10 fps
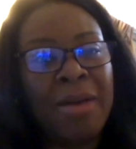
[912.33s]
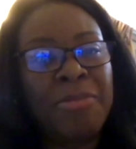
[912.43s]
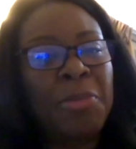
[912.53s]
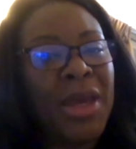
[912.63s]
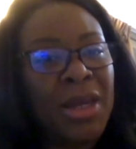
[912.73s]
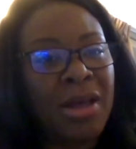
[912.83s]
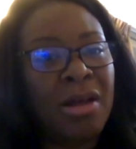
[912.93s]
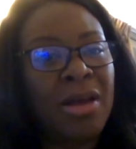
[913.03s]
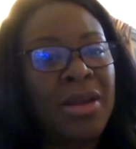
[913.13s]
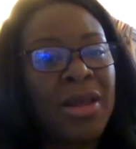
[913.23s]
depending
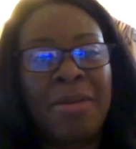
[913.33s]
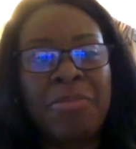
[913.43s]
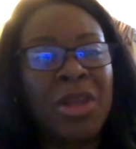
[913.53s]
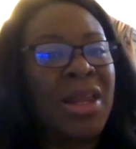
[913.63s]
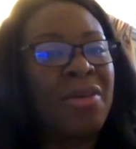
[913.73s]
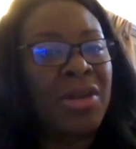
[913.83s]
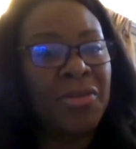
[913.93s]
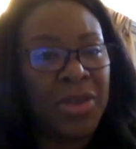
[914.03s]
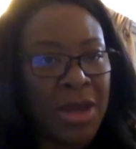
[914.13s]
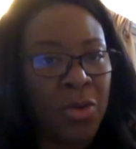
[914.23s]
on the level of
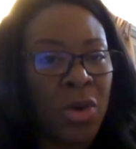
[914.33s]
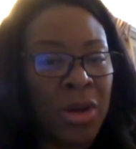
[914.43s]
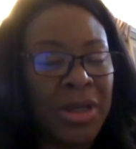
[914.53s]
the network.